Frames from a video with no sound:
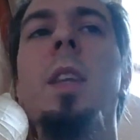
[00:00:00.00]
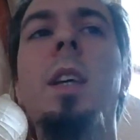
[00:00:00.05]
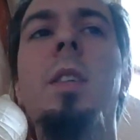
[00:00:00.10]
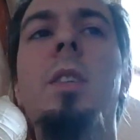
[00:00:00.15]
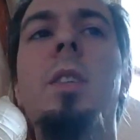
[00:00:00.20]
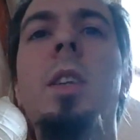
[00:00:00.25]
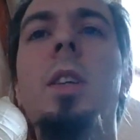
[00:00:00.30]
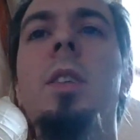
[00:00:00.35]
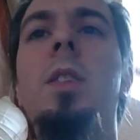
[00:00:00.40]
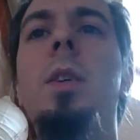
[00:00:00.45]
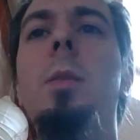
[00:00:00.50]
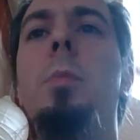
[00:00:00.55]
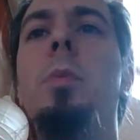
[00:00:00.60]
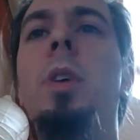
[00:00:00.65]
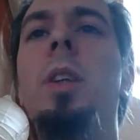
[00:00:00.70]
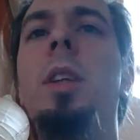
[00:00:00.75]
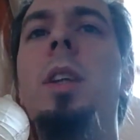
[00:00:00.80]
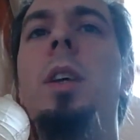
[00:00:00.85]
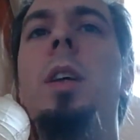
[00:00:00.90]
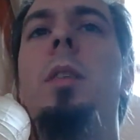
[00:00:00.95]
It's
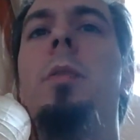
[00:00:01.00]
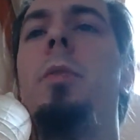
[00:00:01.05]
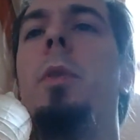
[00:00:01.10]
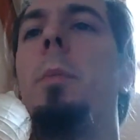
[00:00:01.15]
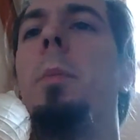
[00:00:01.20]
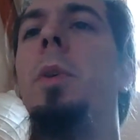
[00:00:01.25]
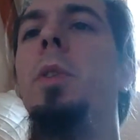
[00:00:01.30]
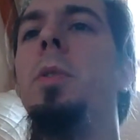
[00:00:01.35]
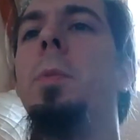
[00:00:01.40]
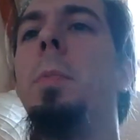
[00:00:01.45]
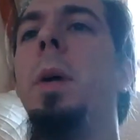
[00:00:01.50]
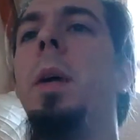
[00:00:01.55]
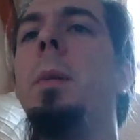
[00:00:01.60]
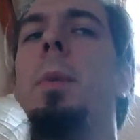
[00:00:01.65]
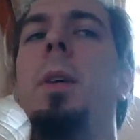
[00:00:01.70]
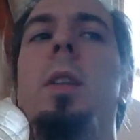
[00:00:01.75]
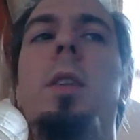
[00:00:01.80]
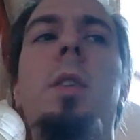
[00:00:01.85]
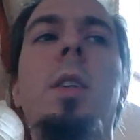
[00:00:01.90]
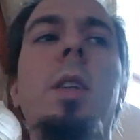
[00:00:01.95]
impractical for most
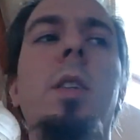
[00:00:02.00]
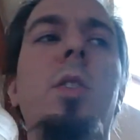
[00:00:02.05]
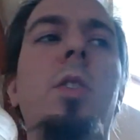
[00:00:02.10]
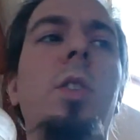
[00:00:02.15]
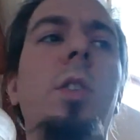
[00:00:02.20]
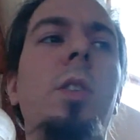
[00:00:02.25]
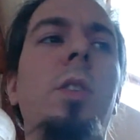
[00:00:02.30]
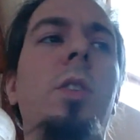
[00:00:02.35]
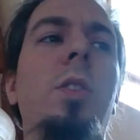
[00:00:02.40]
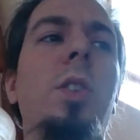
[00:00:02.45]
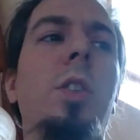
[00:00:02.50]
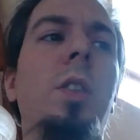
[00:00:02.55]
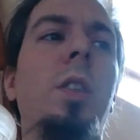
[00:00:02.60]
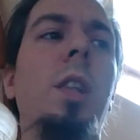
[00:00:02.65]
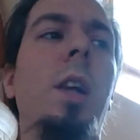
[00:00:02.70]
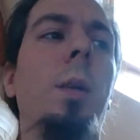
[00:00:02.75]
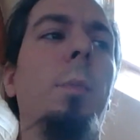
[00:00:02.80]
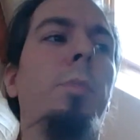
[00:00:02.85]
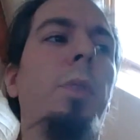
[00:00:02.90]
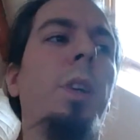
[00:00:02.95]
payments. It's just
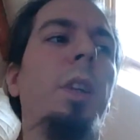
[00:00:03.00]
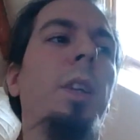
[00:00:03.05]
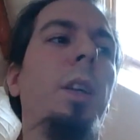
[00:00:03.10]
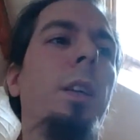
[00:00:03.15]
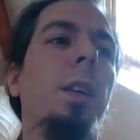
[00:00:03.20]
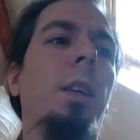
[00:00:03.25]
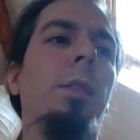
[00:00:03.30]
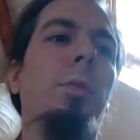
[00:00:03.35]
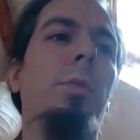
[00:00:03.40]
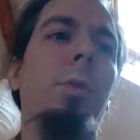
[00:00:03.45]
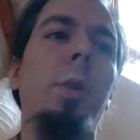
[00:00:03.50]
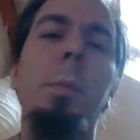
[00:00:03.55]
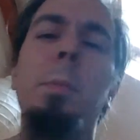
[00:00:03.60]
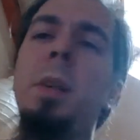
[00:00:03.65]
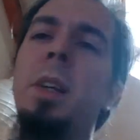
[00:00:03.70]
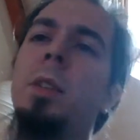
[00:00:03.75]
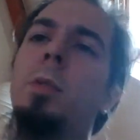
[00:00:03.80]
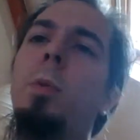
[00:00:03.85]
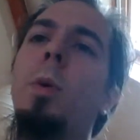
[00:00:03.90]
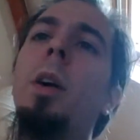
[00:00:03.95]
like practical to
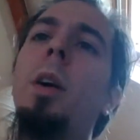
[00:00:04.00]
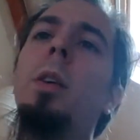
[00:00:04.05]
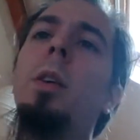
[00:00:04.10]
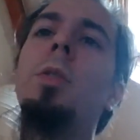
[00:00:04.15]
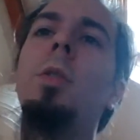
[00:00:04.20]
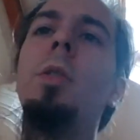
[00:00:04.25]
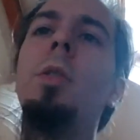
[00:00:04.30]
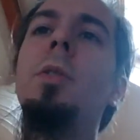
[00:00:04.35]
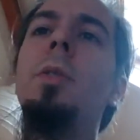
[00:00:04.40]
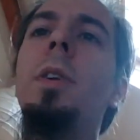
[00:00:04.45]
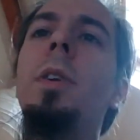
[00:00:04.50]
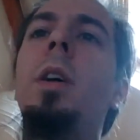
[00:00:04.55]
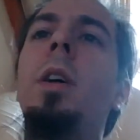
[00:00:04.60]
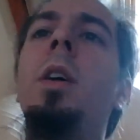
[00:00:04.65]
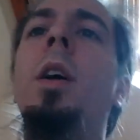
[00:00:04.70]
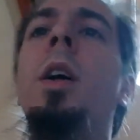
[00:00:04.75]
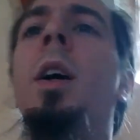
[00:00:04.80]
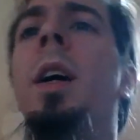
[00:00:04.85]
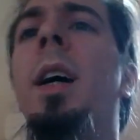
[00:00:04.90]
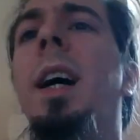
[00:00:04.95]
replace wire transfer,
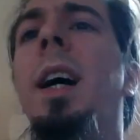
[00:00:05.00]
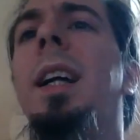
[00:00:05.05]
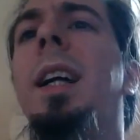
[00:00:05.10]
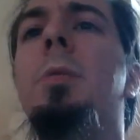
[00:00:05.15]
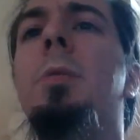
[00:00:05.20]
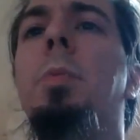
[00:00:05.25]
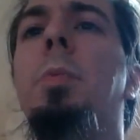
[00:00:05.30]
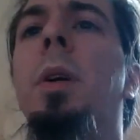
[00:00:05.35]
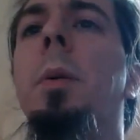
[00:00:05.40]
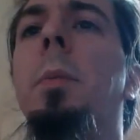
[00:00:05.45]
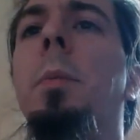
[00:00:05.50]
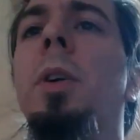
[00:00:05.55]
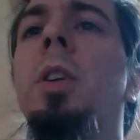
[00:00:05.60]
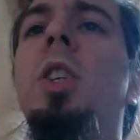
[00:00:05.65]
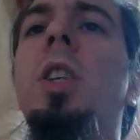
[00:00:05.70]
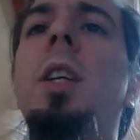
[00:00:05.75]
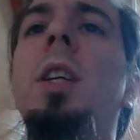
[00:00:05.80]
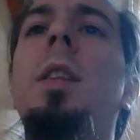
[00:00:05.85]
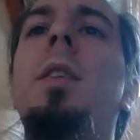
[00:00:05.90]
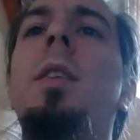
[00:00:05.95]
and that's pretty
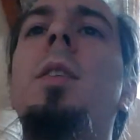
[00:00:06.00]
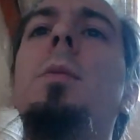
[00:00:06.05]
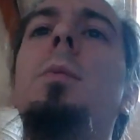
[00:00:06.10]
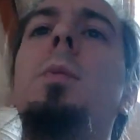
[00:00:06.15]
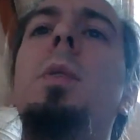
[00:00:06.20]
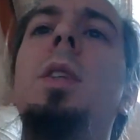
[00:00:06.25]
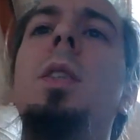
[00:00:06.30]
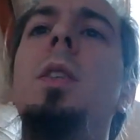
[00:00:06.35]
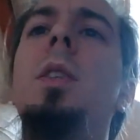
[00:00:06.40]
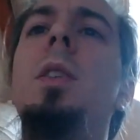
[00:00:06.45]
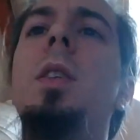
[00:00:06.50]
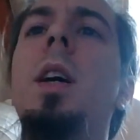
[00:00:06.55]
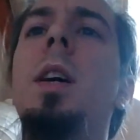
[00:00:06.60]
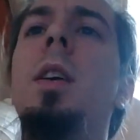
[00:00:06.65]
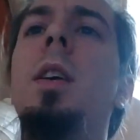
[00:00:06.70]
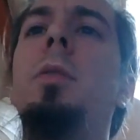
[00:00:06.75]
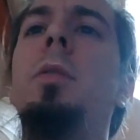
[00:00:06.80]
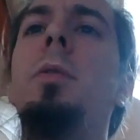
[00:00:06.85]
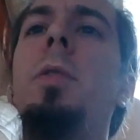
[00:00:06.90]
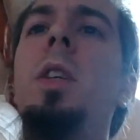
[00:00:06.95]
much it with this
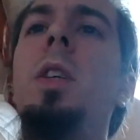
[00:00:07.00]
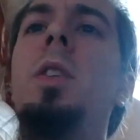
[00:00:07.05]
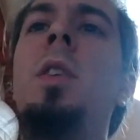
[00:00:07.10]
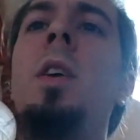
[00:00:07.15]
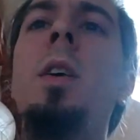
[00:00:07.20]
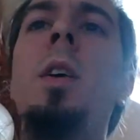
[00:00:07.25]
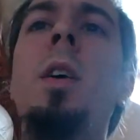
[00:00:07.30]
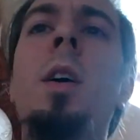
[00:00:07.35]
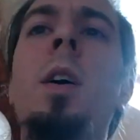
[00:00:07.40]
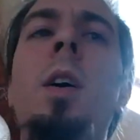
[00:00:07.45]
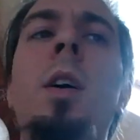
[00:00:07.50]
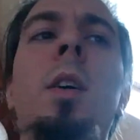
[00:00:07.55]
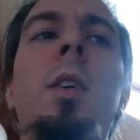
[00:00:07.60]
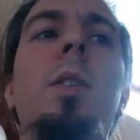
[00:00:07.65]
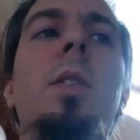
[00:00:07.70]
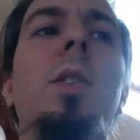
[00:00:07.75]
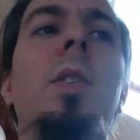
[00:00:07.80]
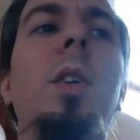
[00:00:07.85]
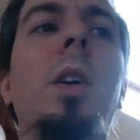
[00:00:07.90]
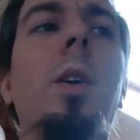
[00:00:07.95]
kind of fees.
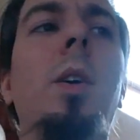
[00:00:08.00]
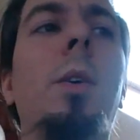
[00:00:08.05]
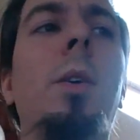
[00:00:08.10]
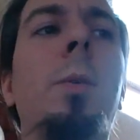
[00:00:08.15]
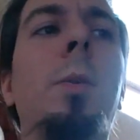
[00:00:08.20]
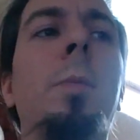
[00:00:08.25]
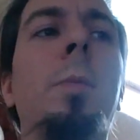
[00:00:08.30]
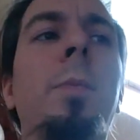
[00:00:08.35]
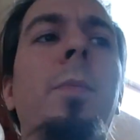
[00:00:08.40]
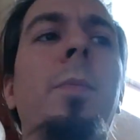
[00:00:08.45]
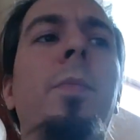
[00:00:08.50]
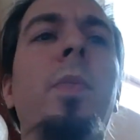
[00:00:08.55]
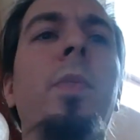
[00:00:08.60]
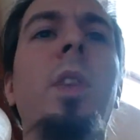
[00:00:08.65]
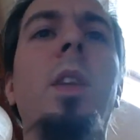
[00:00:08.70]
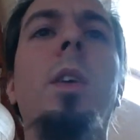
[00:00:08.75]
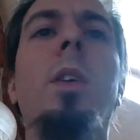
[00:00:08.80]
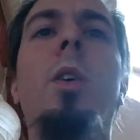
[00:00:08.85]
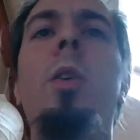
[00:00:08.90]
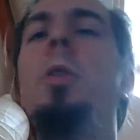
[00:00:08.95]
So,
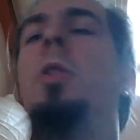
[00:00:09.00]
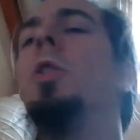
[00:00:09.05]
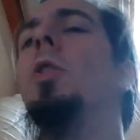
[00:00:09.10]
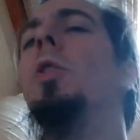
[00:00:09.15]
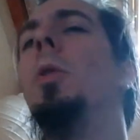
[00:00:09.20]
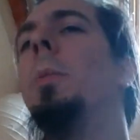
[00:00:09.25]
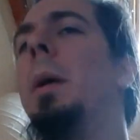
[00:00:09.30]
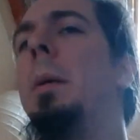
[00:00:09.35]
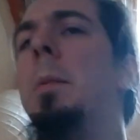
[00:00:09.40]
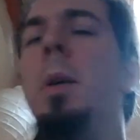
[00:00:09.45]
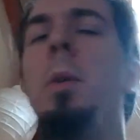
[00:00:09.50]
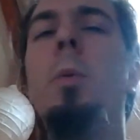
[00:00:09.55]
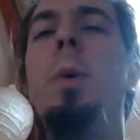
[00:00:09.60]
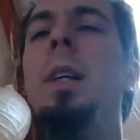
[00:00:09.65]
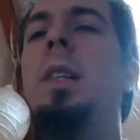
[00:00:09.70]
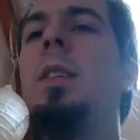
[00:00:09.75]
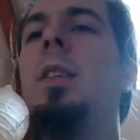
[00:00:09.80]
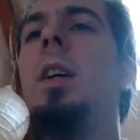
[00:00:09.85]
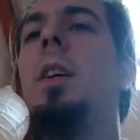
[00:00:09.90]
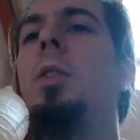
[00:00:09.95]
or maybe
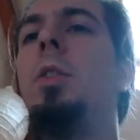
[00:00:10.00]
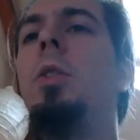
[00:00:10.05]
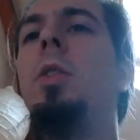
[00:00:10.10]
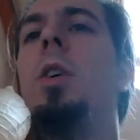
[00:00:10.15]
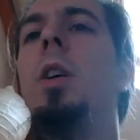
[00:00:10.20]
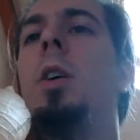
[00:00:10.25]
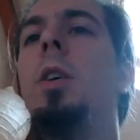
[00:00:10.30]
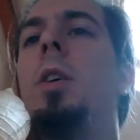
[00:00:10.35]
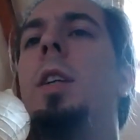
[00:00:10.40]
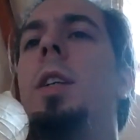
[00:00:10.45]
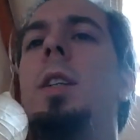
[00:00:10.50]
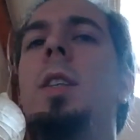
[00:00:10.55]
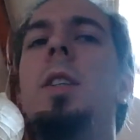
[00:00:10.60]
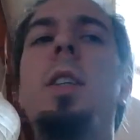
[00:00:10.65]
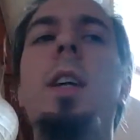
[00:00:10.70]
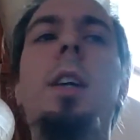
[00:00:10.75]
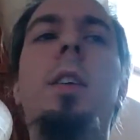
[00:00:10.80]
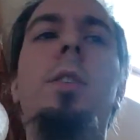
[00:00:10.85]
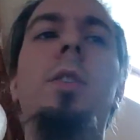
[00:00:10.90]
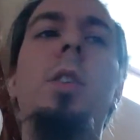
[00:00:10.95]
Western Union and this
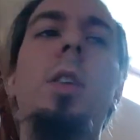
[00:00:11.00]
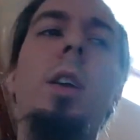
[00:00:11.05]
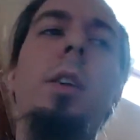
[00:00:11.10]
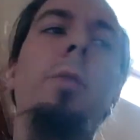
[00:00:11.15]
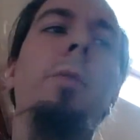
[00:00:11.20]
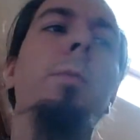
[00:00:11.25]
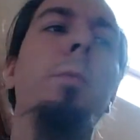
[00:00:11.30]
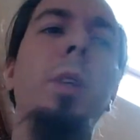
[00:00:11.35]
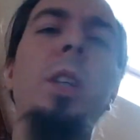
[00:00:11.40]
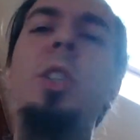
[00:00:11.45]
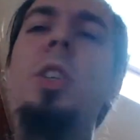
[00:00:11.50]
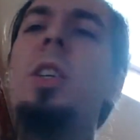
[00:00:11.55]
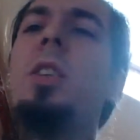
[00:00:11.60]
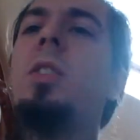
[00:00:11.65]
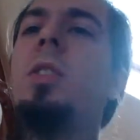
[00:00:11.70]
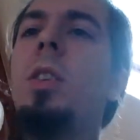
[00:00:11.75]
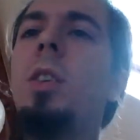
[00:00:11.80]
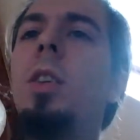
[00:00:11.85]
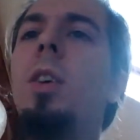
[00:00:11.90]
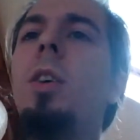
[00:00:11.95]
kind of stuff, which is